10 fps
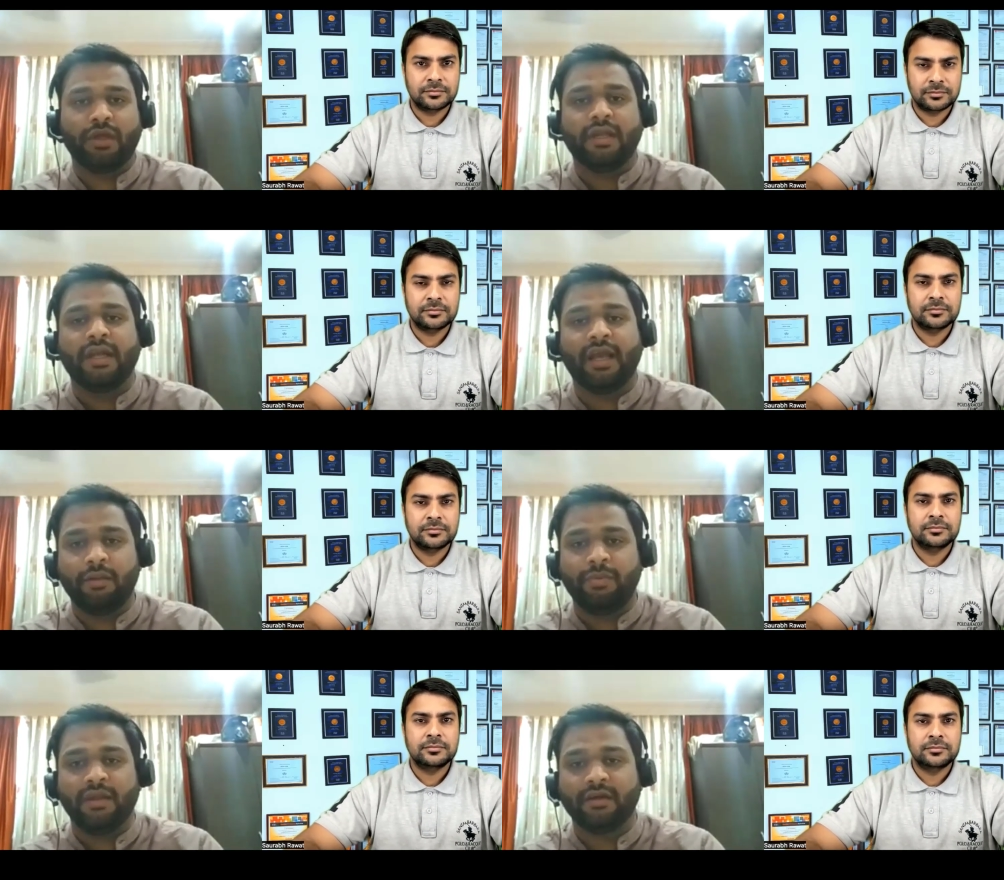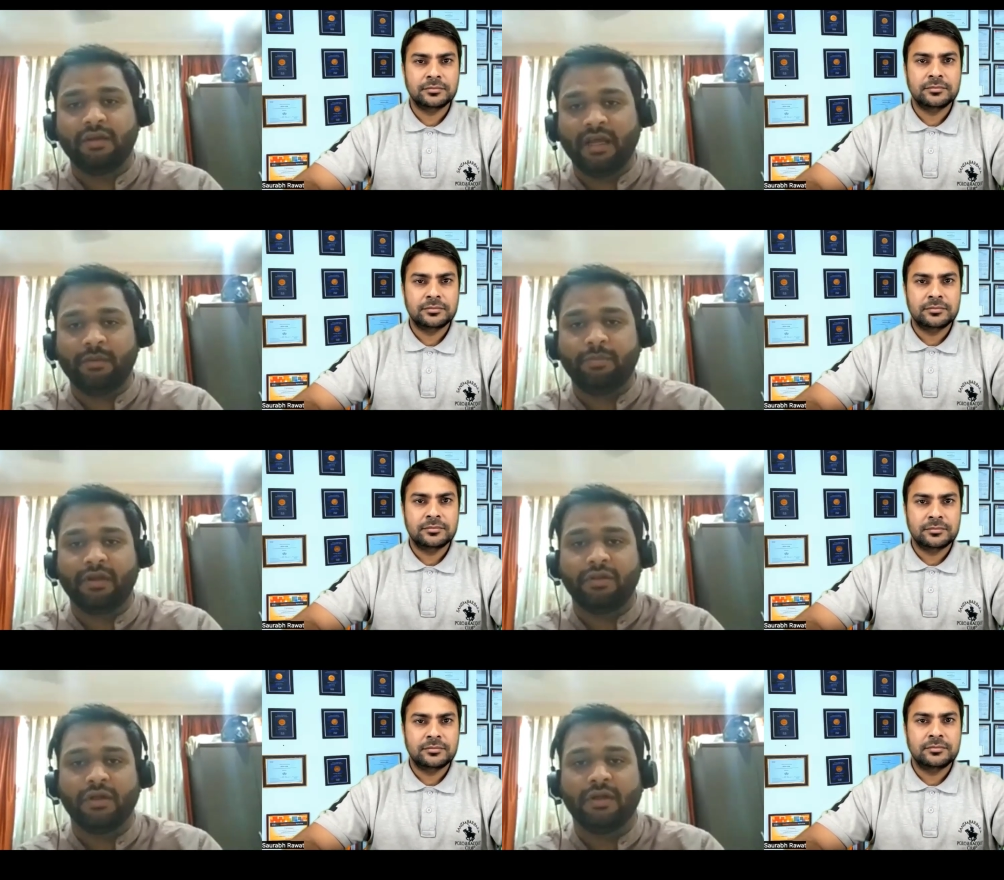Speaker 1: and helping
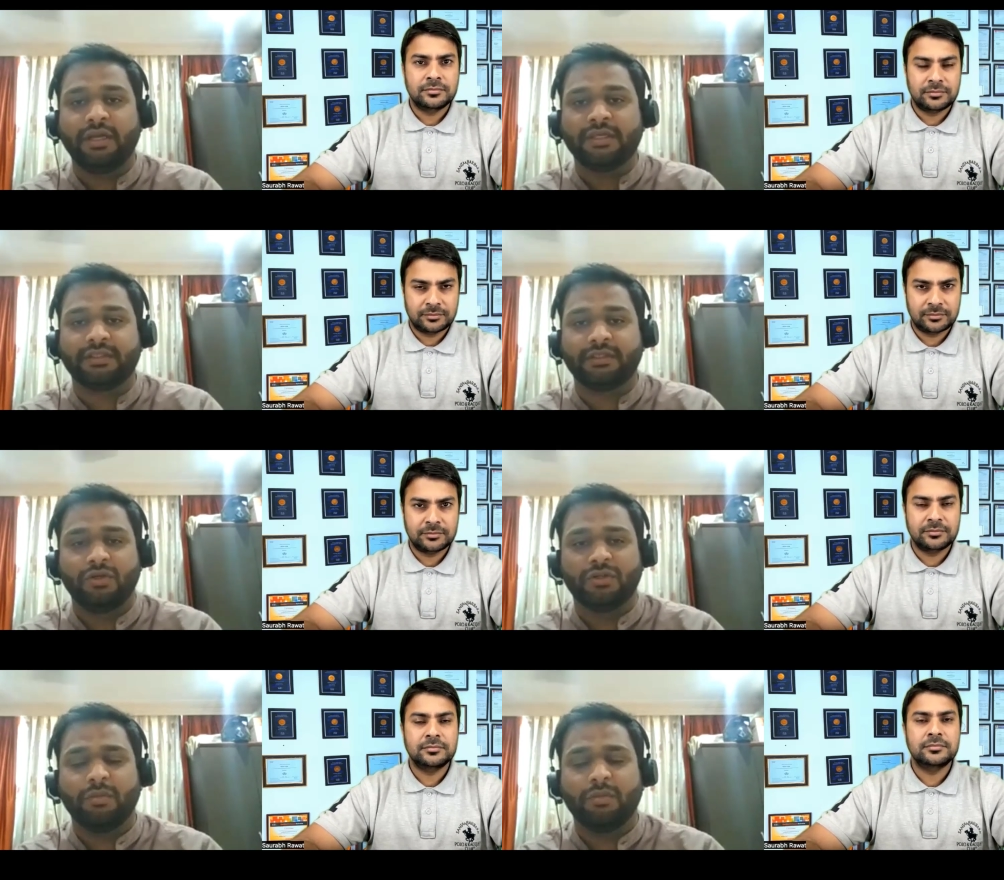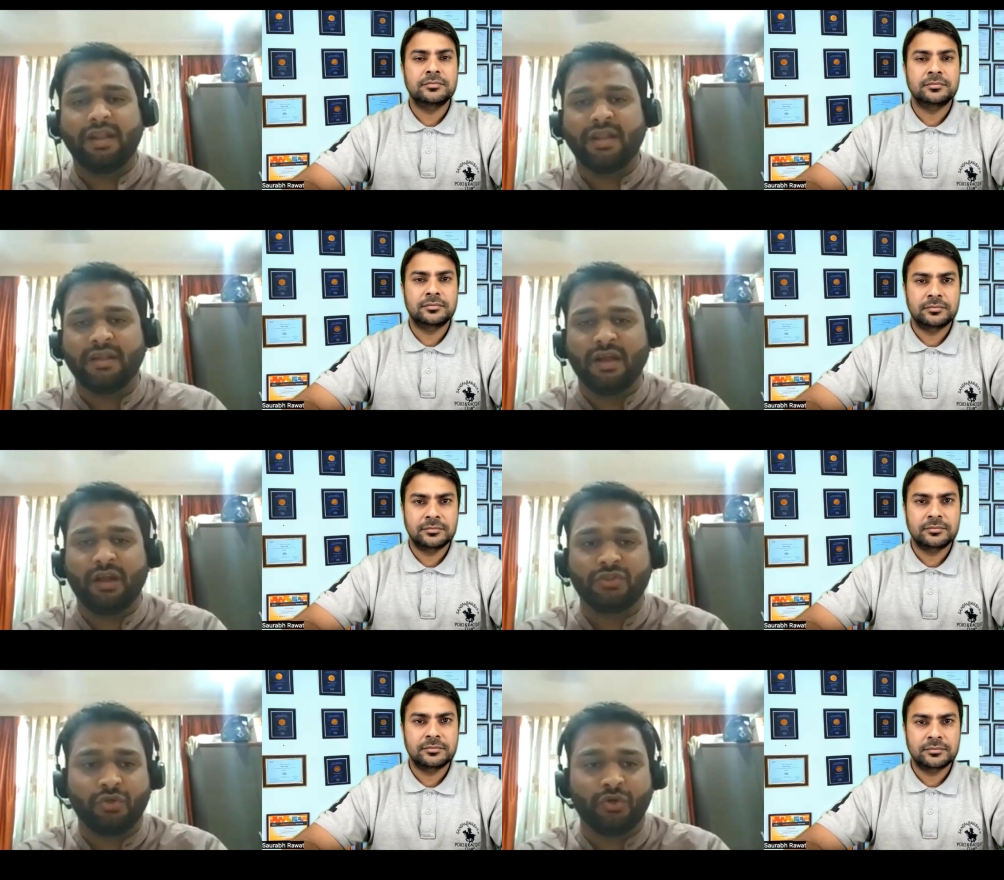the minor
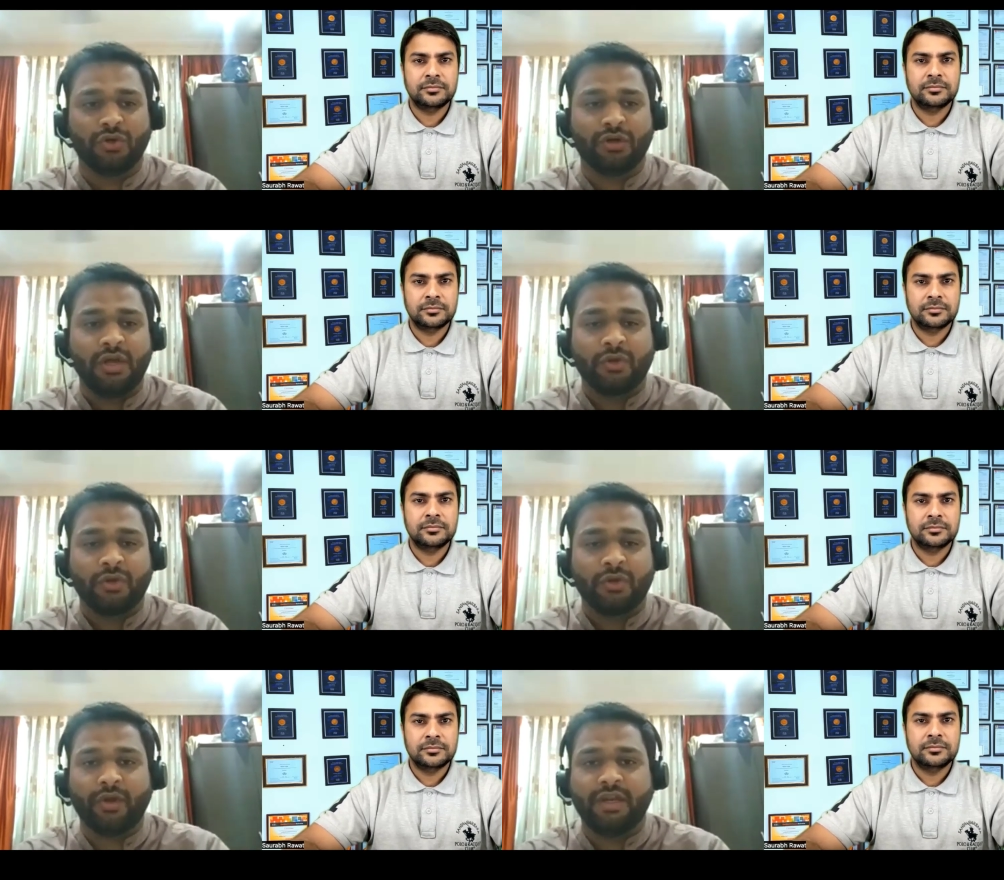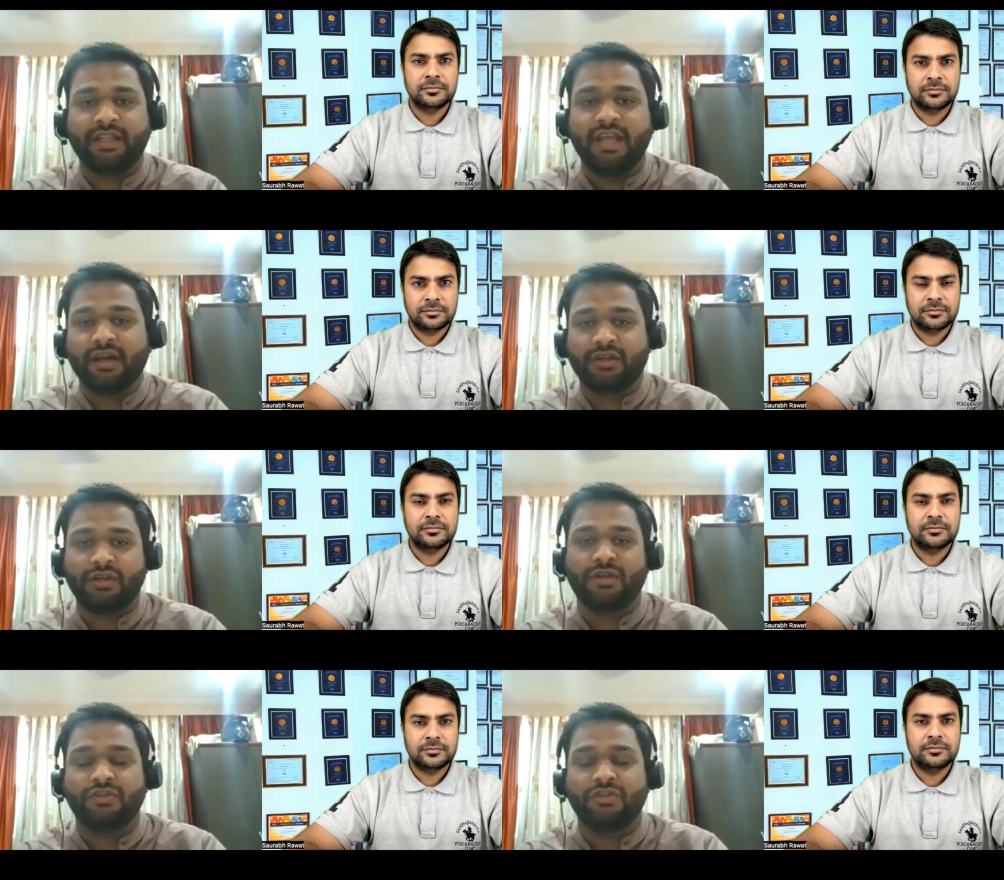also query they are
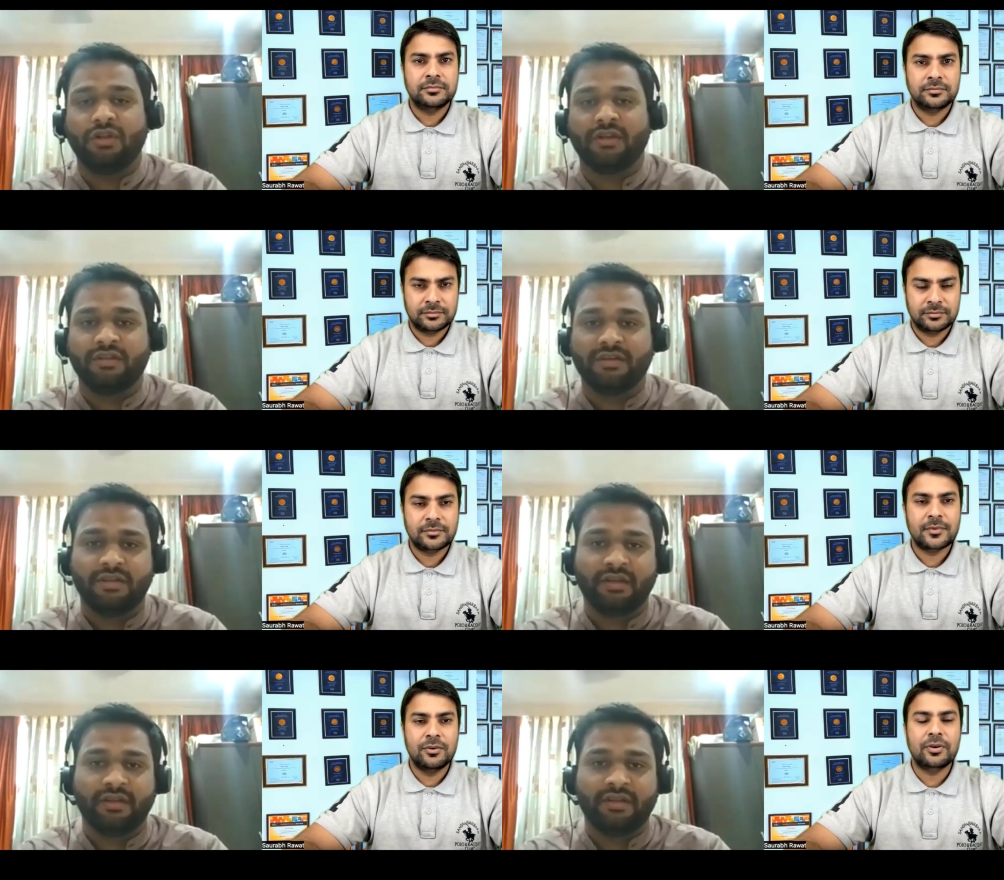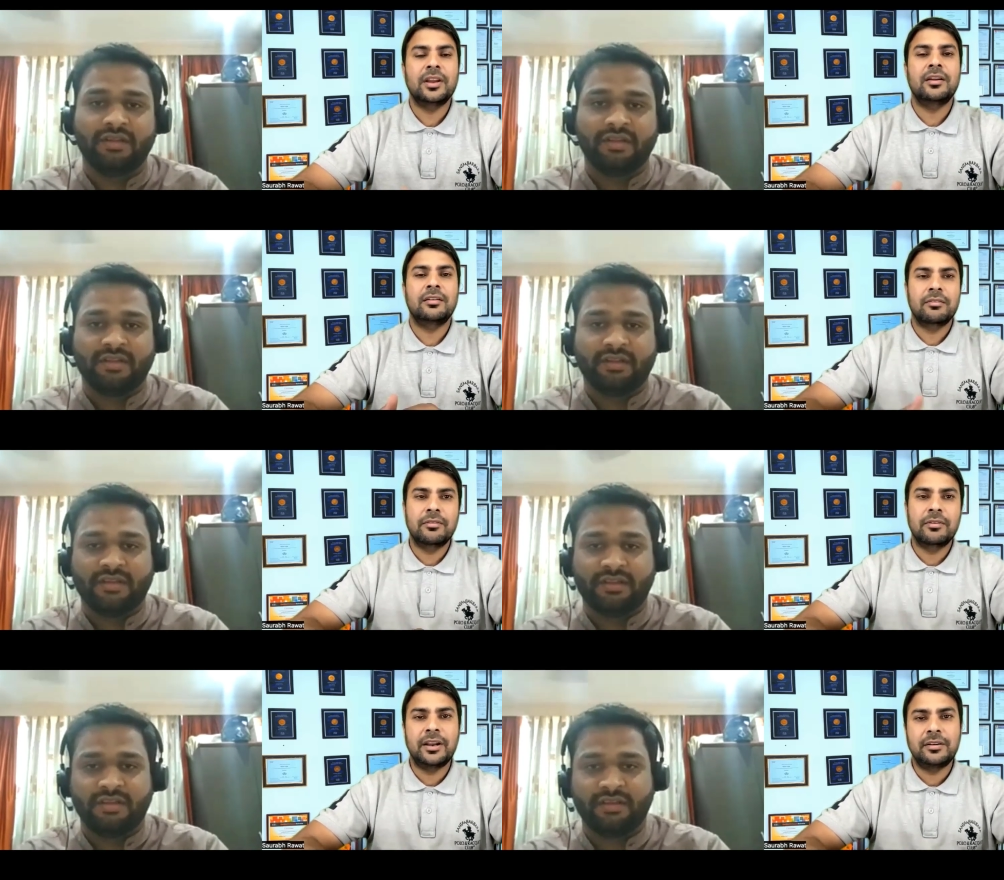resolved.
Speaker 2: Okay,
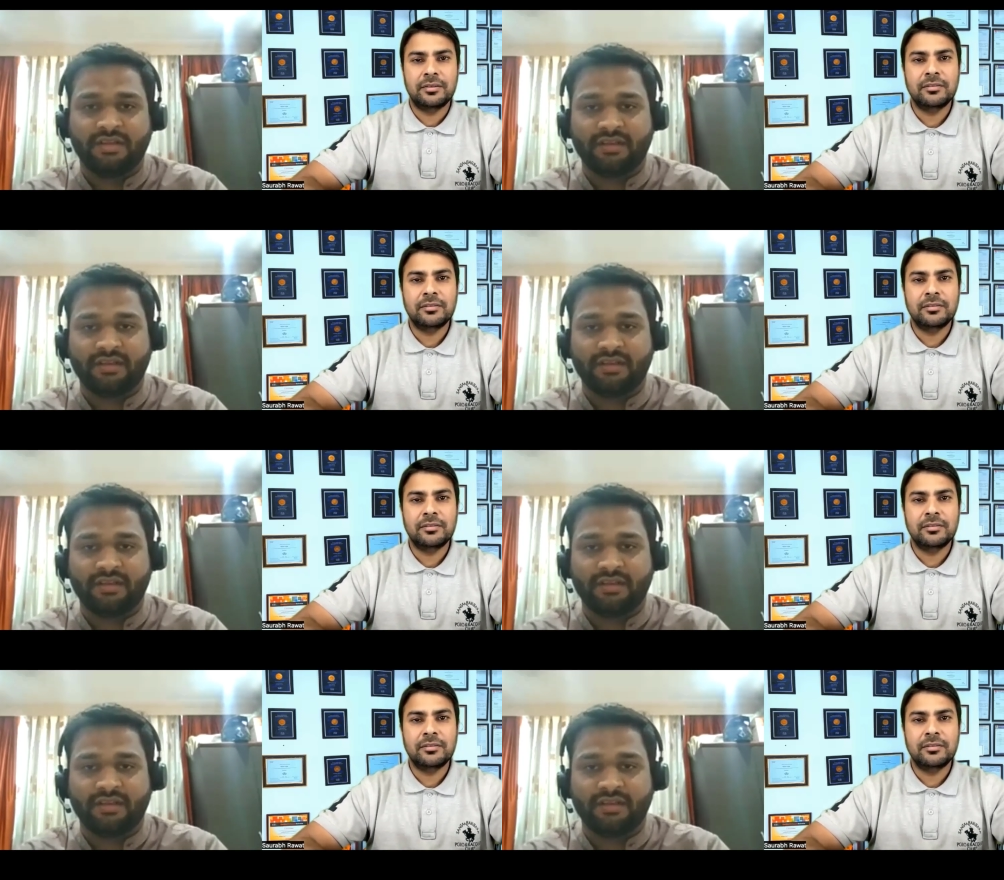great.